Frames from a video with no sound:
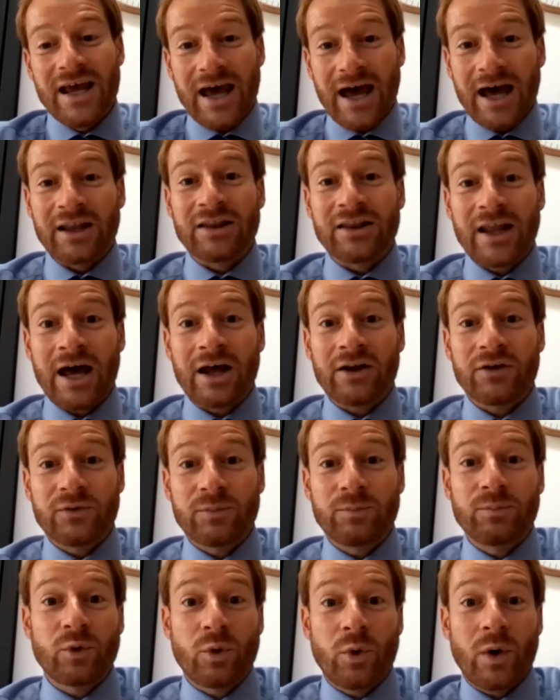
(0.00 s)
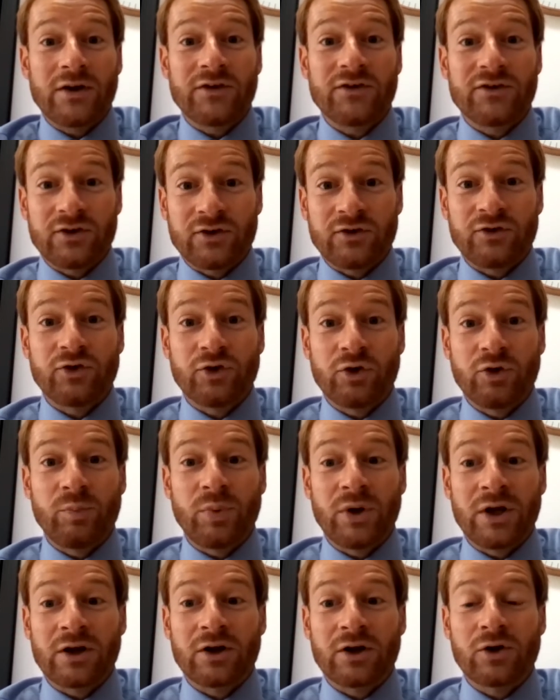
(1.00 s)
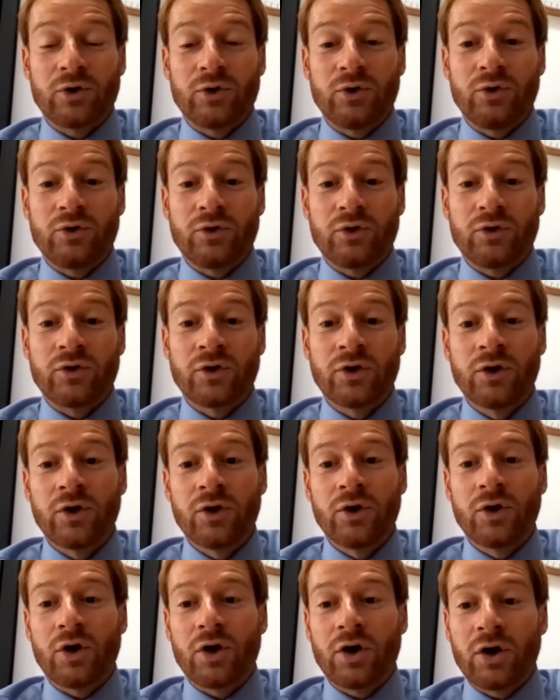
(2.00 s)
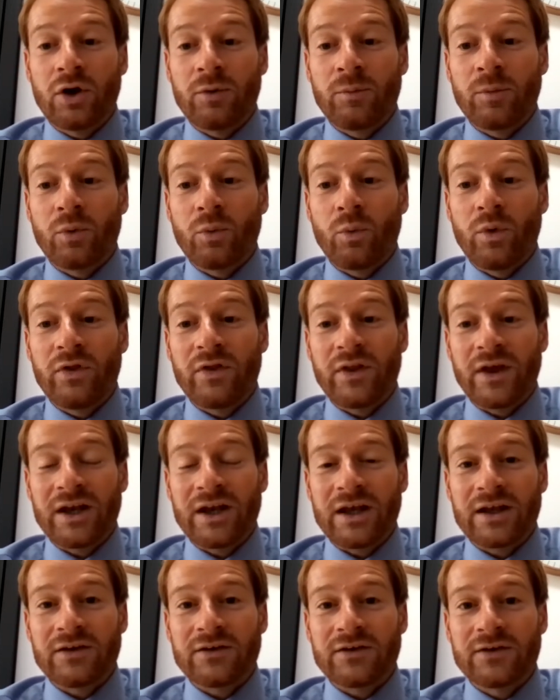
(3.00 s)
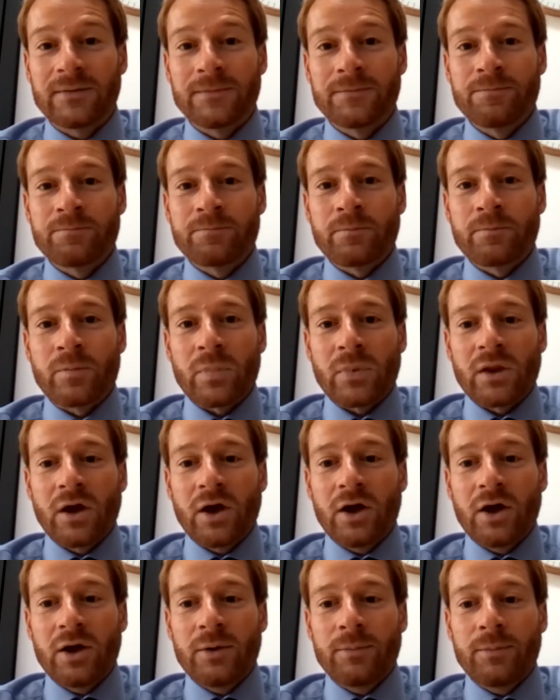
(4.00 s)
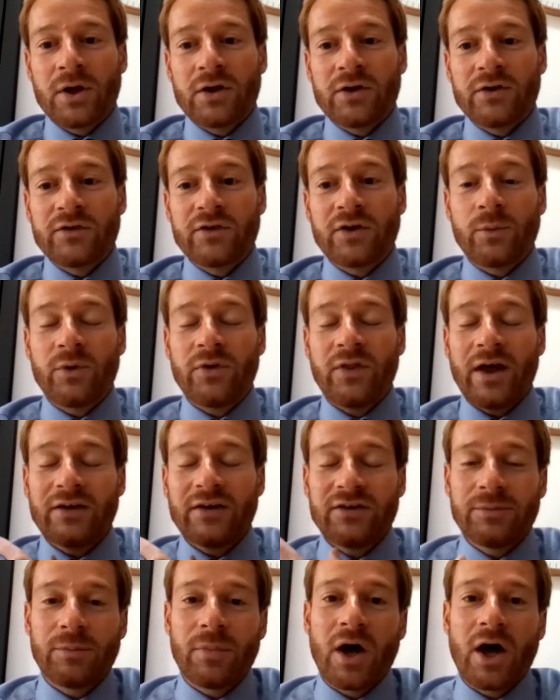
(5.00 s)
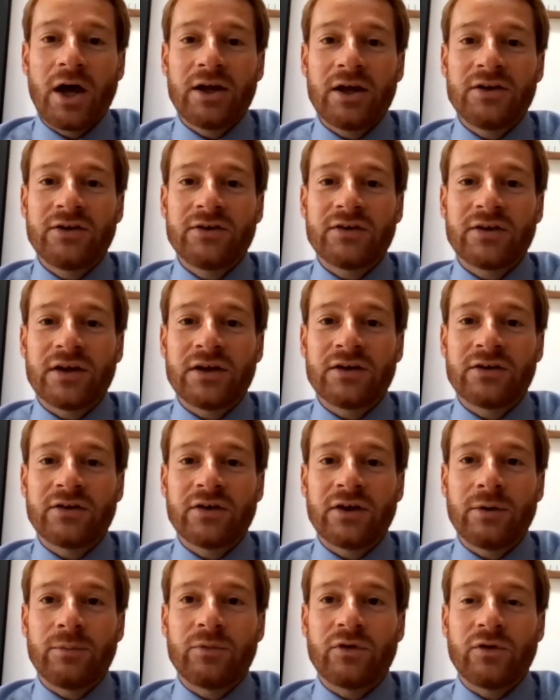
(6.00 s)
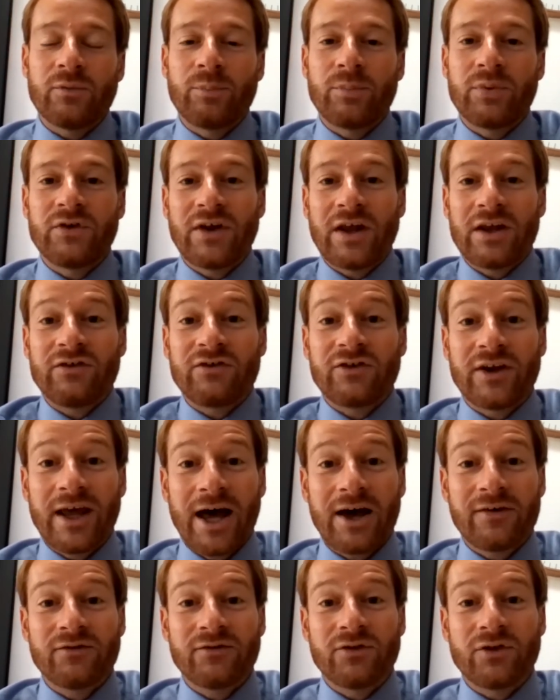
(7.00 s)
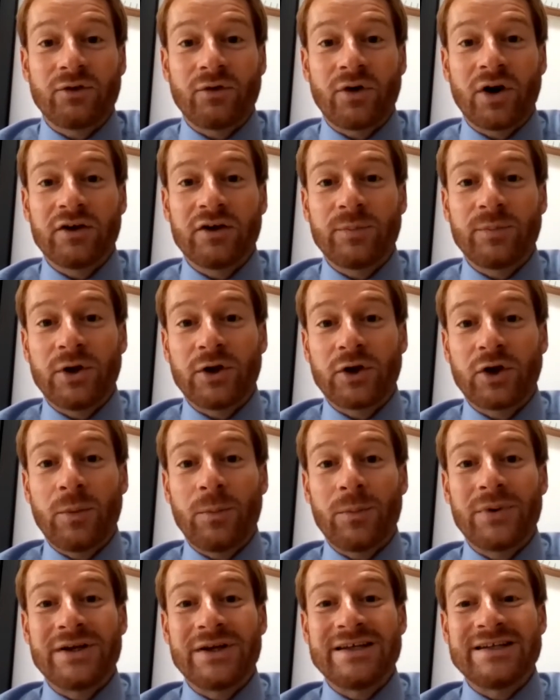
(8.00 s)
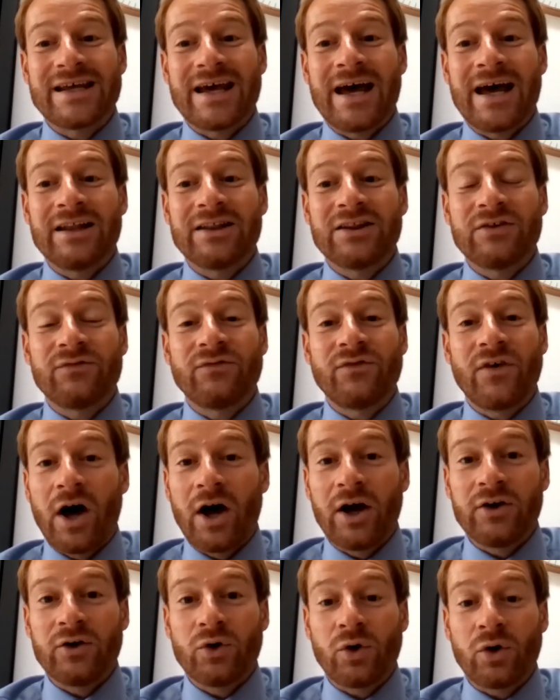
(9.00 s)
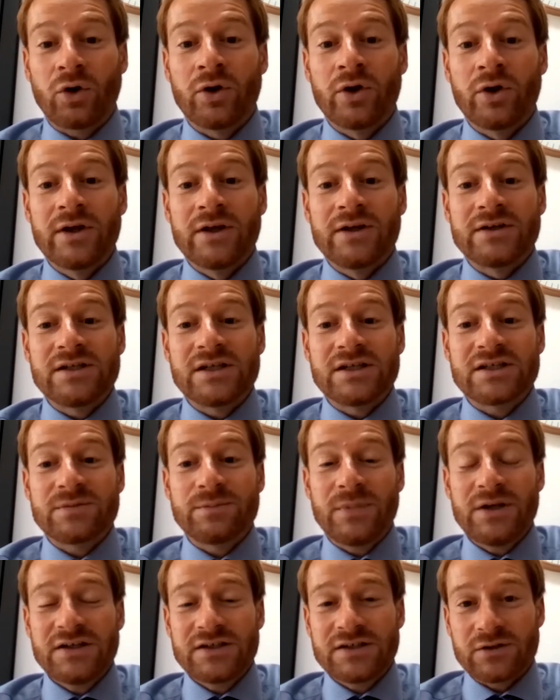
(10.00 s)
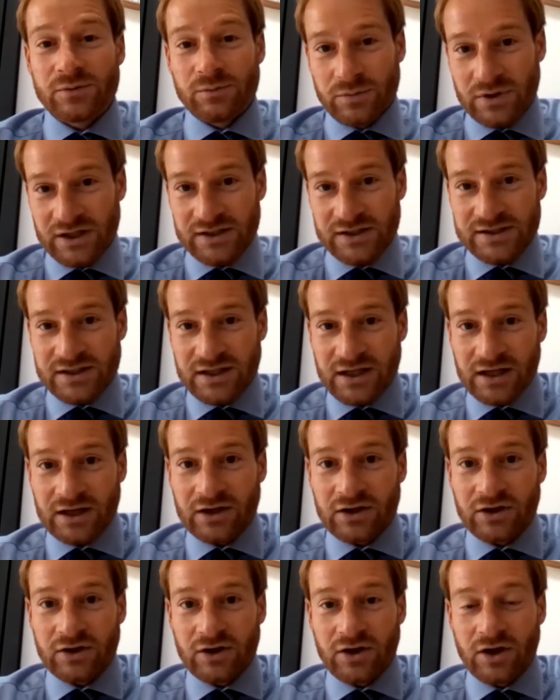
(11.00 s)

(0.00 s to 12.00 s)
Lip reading: and that question should be included within it. So with that in mind, in terms of potentially having the right to be accompanied at the final dismissal meeting,